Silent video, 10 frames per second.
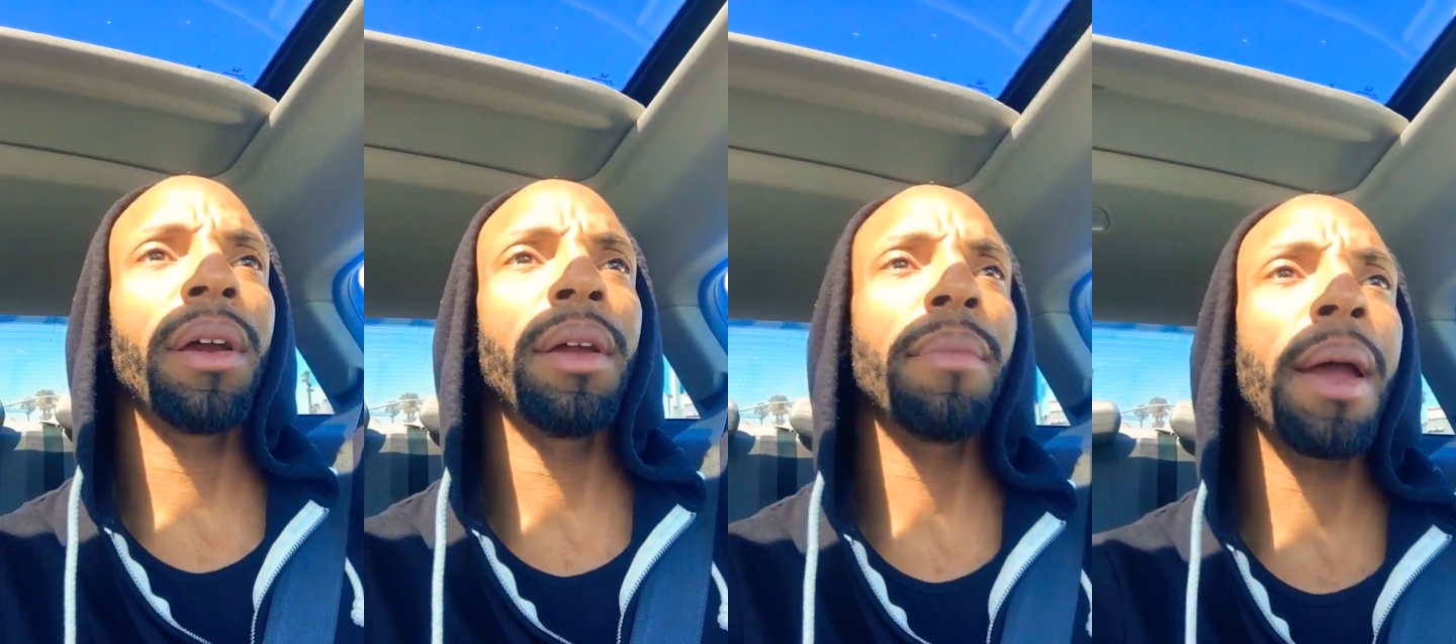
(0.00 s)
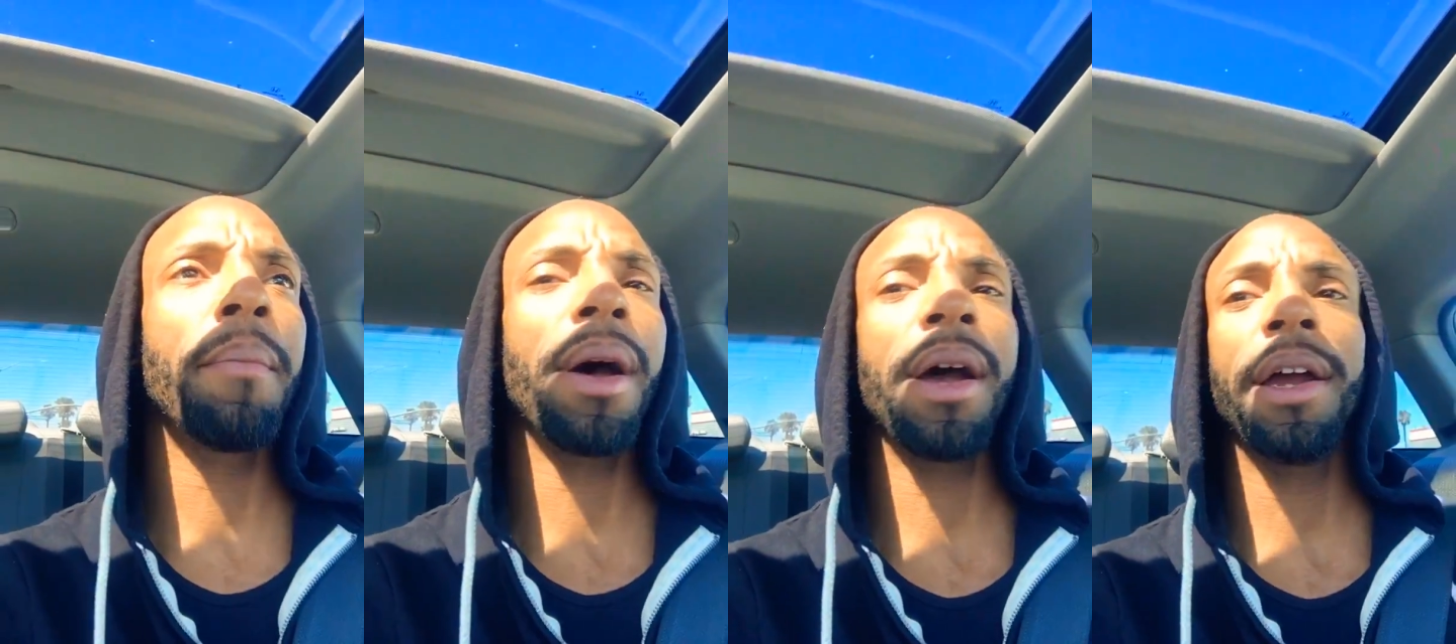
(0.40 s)
in my
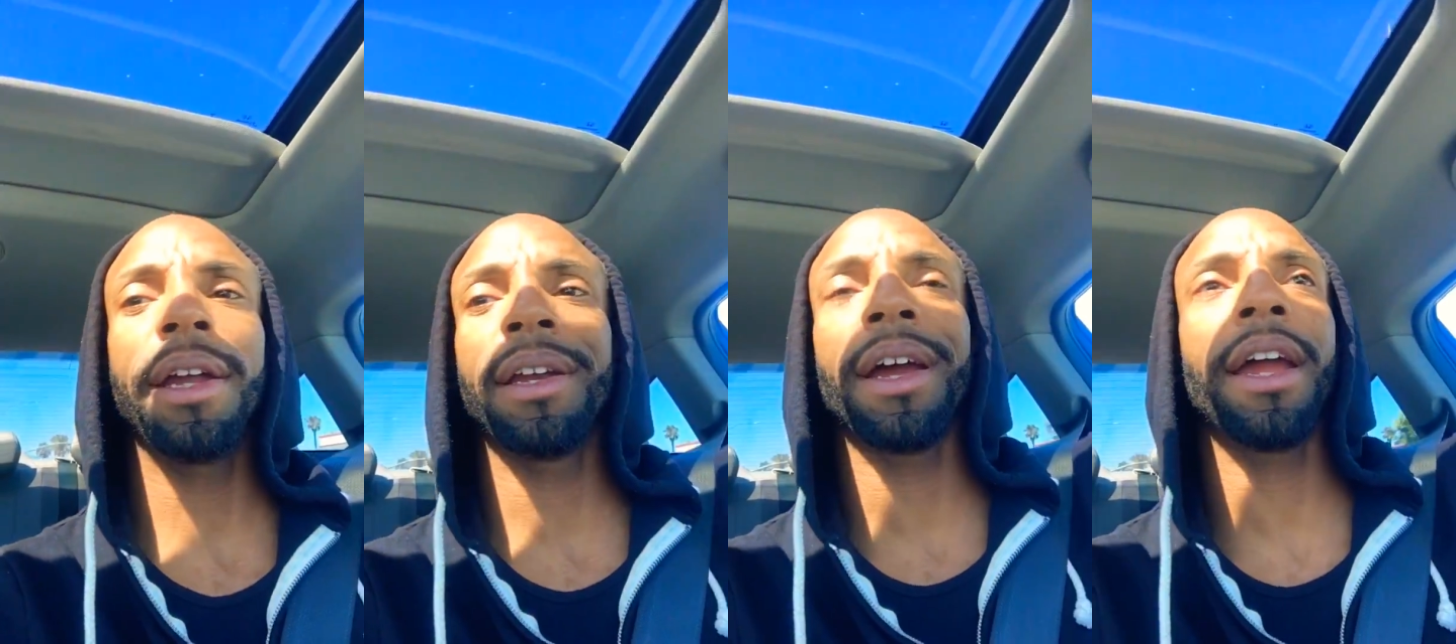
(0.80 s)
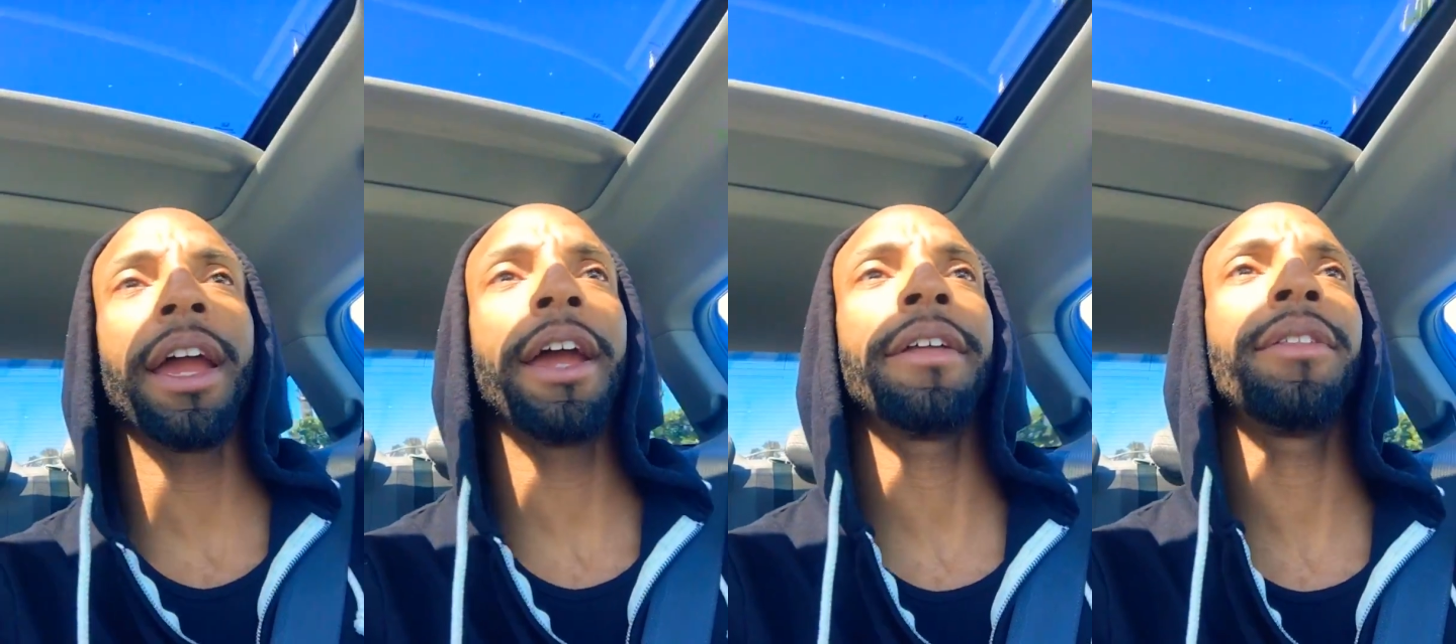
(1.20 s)
mind, I
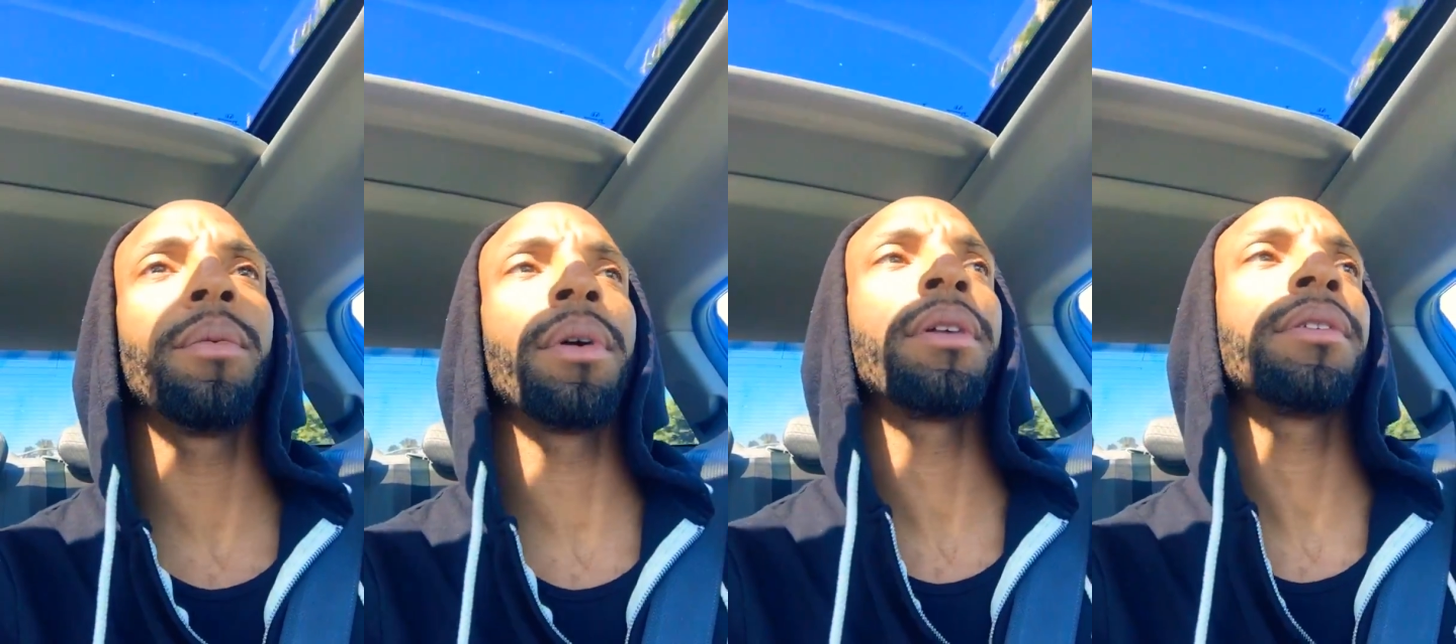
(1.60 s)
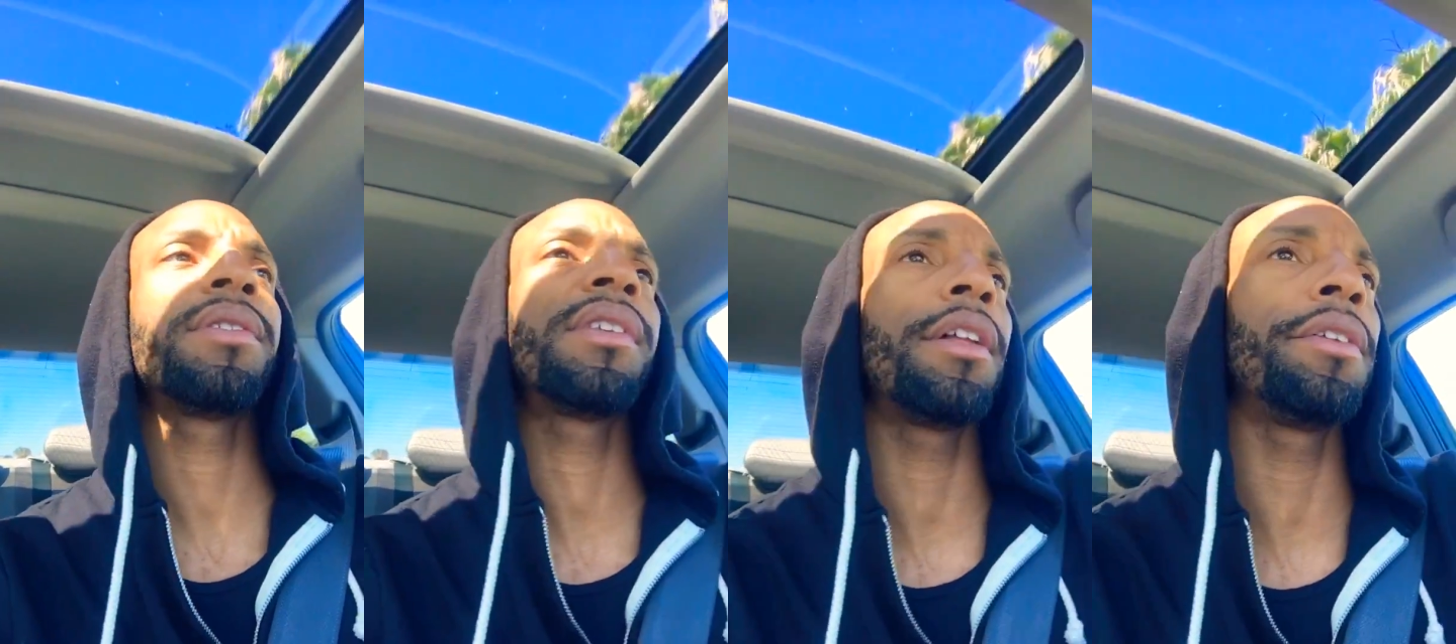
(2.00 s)
had the word
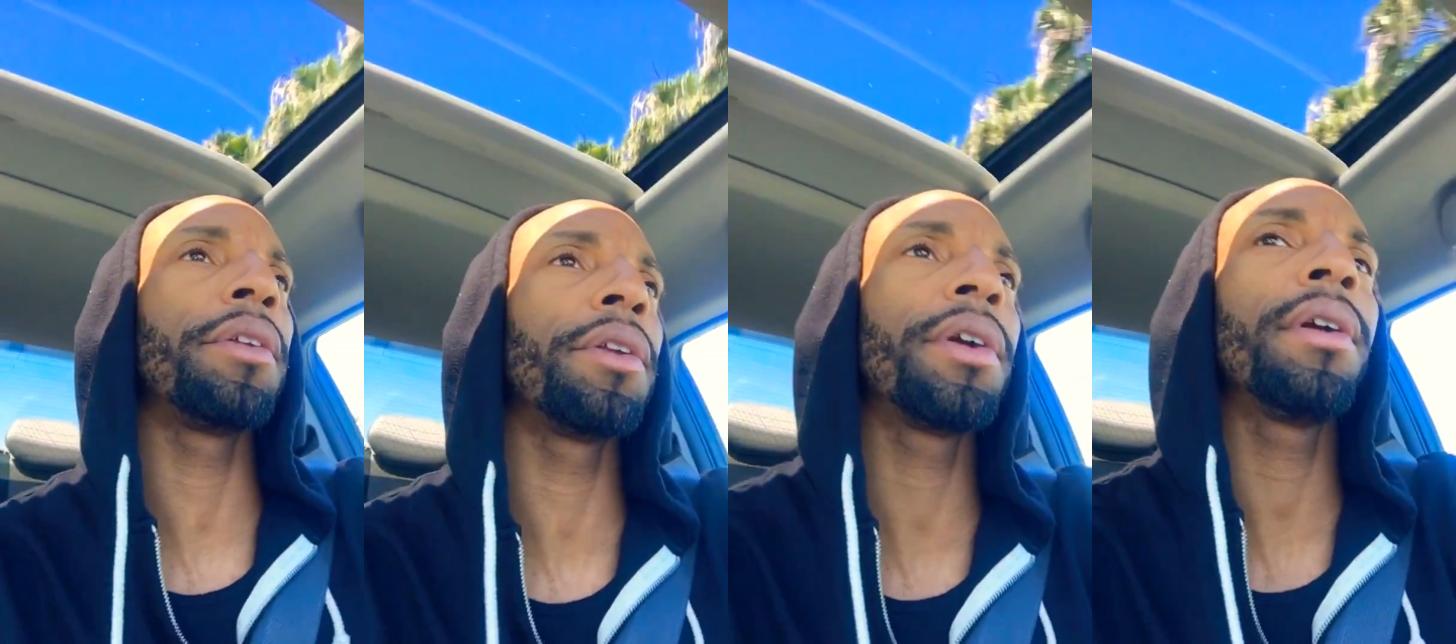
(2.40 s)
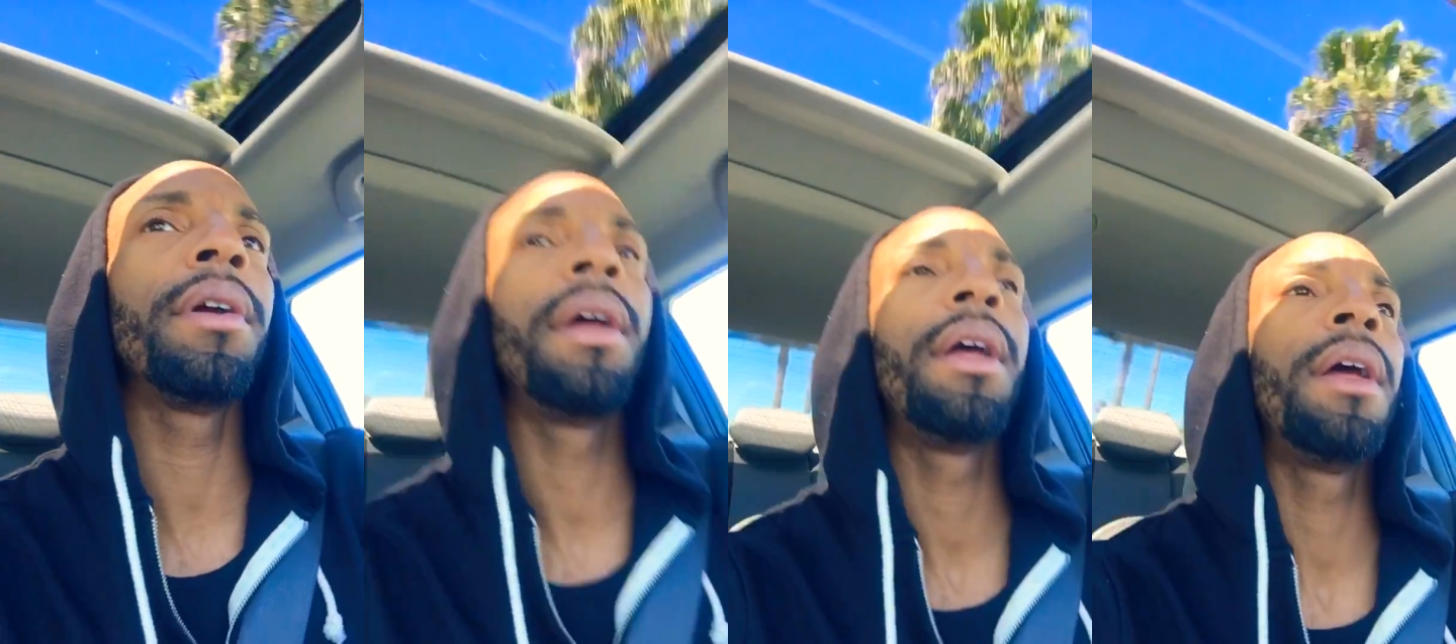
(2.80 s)
cellular
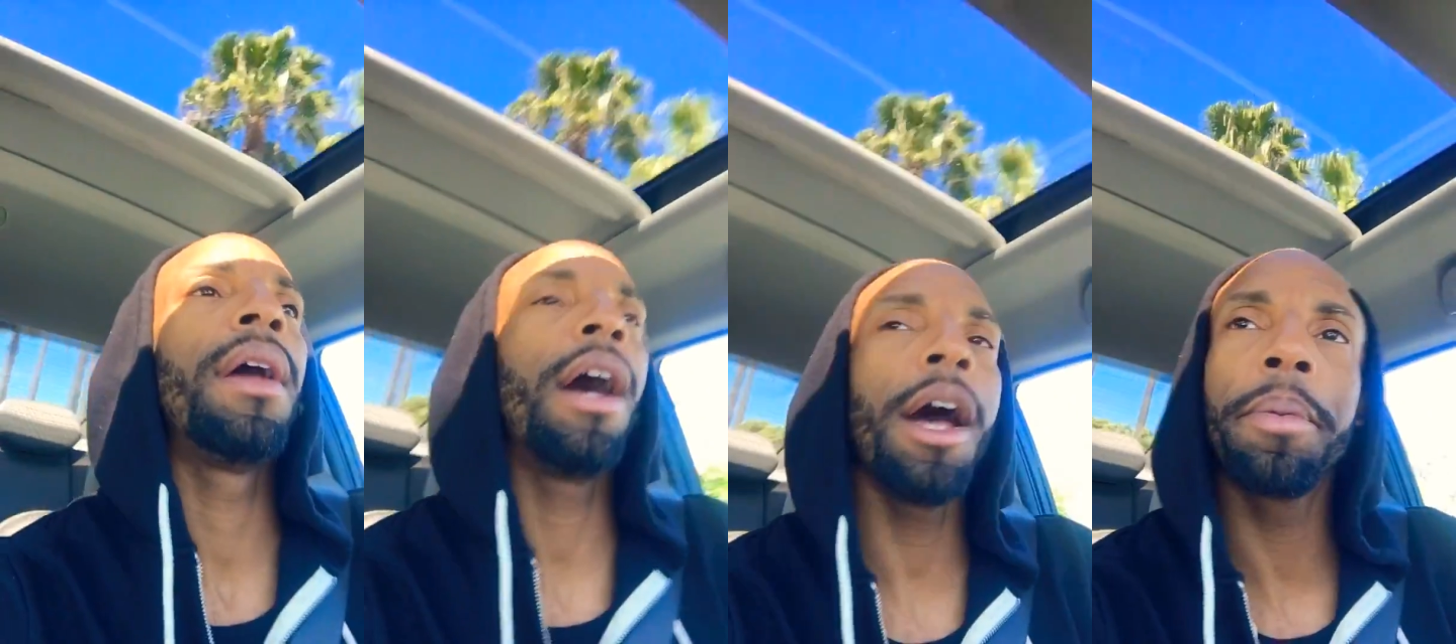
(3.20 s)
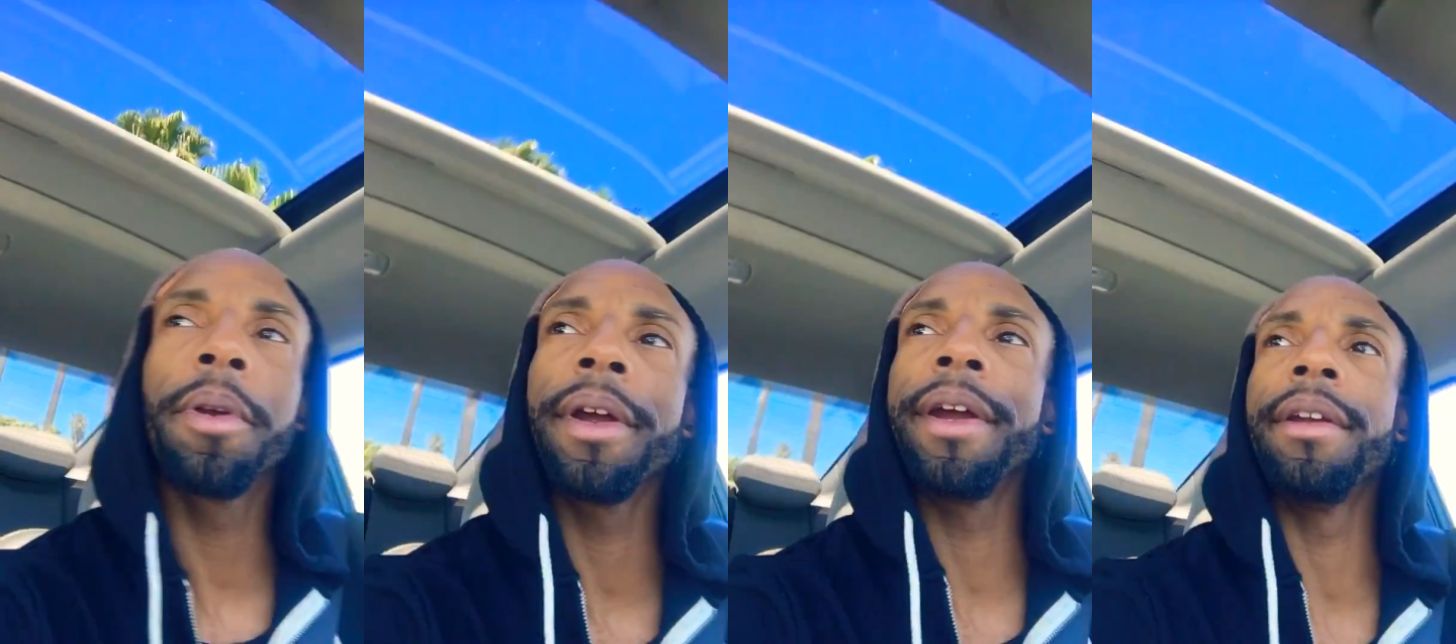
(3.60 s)

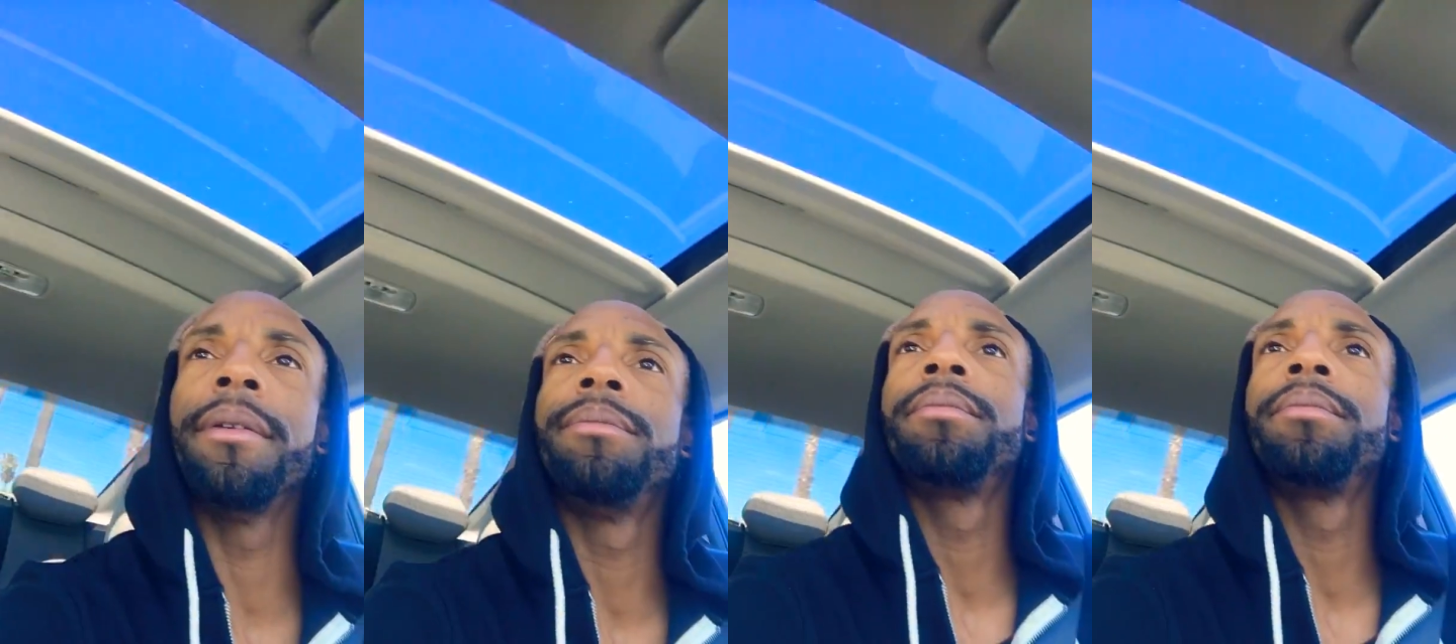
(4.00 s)
upgrade.